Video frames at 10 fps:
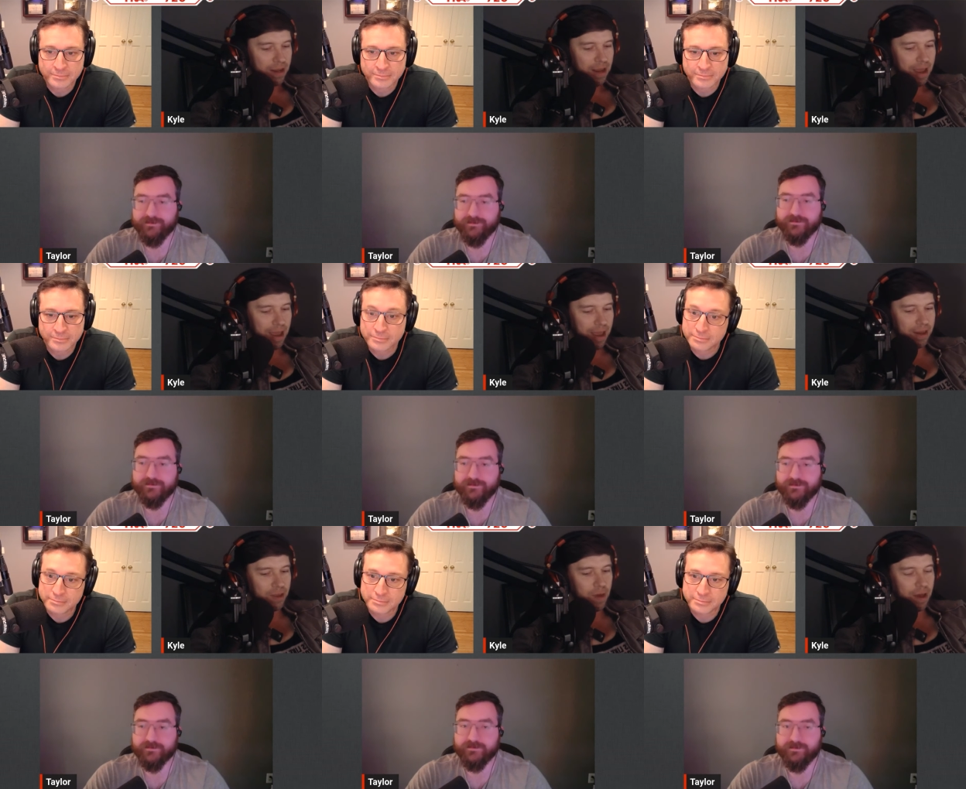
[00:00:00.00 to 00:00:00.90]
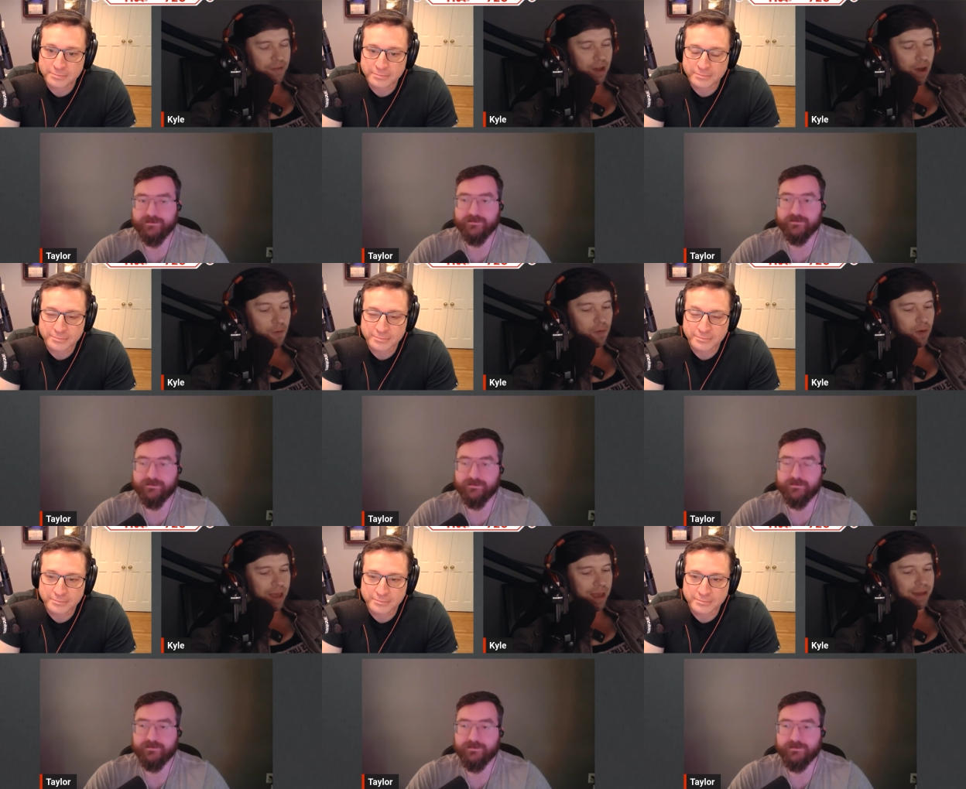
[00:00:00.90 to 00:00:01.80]
Speaker 1: And you have to
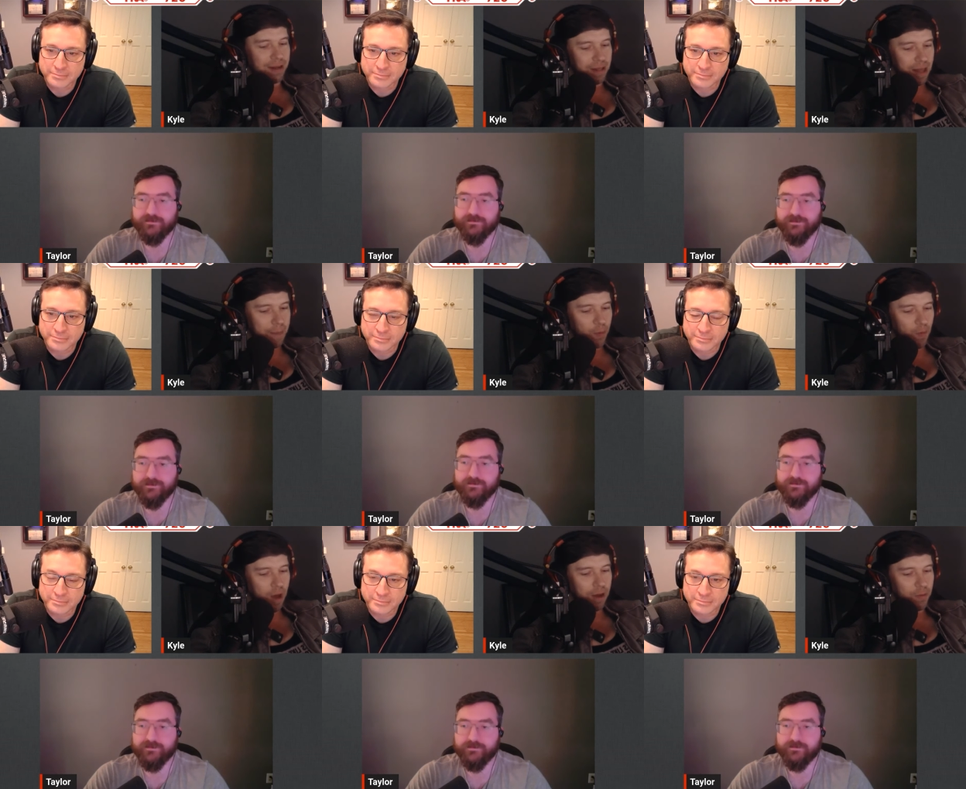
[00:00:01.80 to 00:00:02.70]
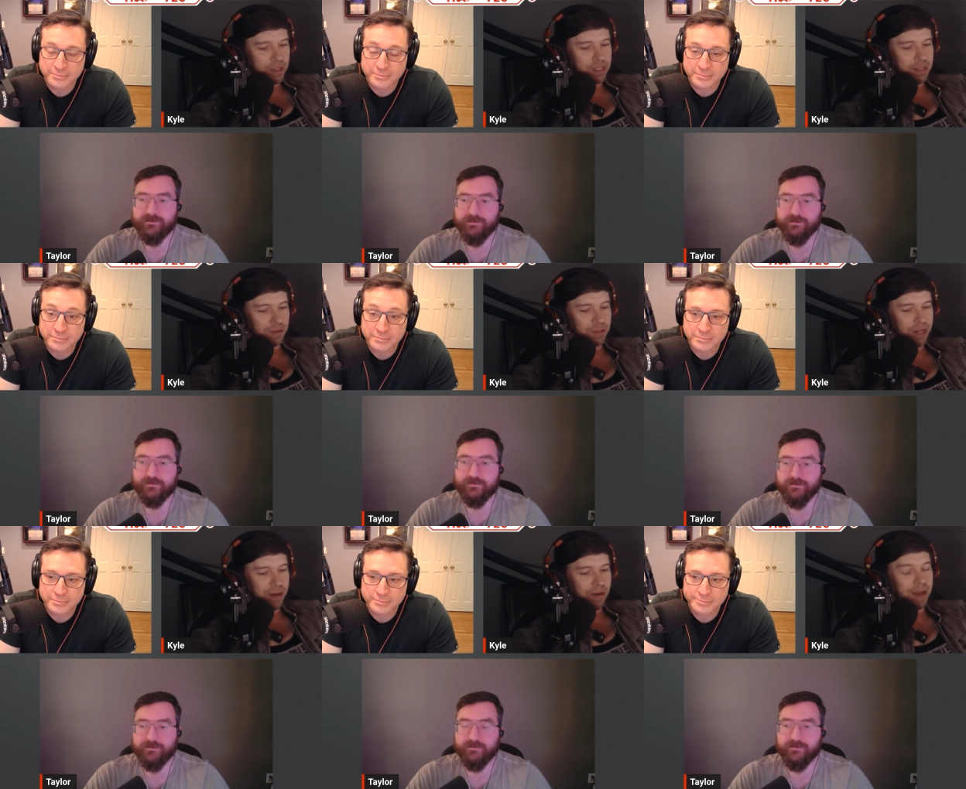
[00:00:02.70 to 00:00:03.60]
overhand clap The Rock with a steel chair.
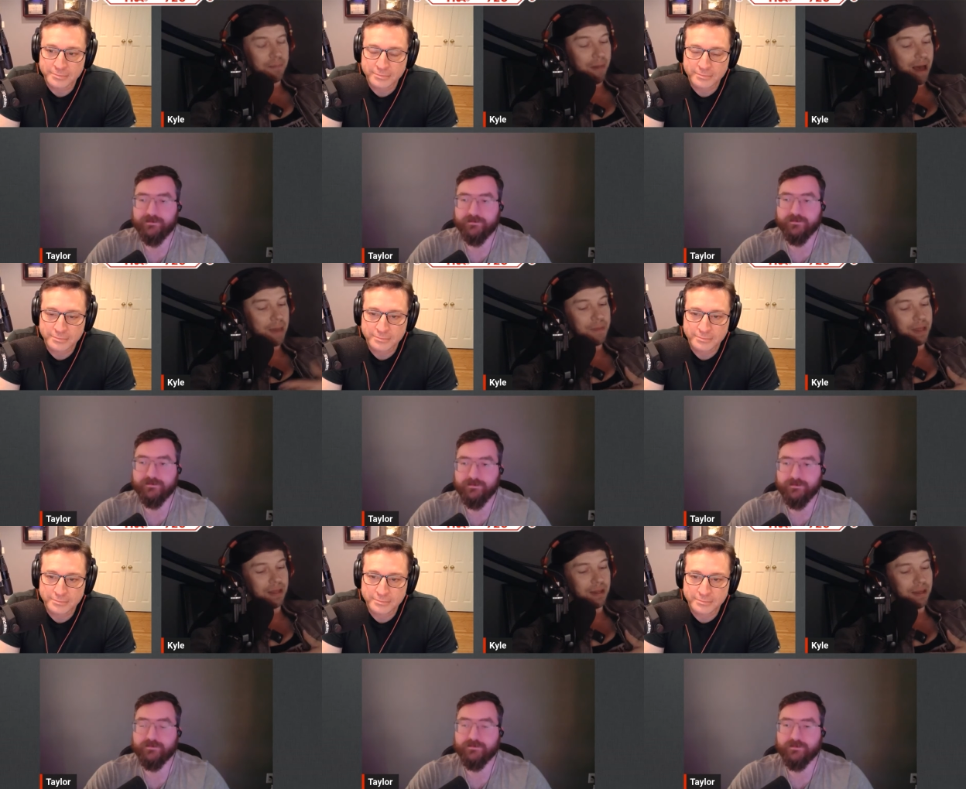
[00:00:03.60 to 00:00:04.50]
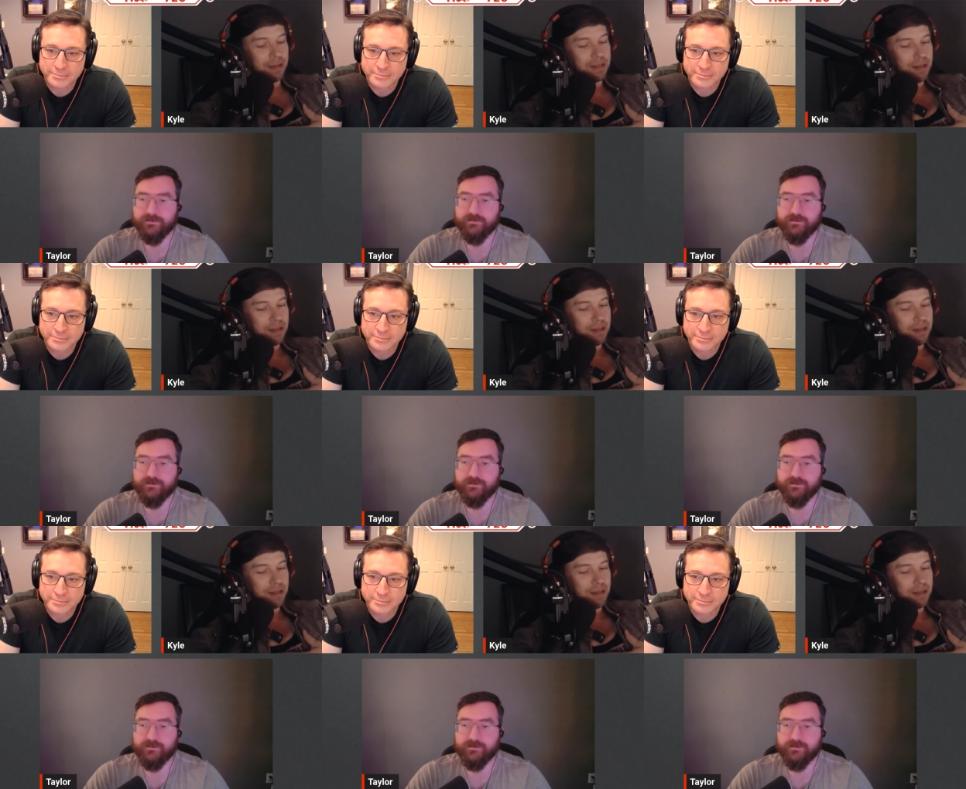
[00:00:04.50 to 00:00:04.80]
And my opinion is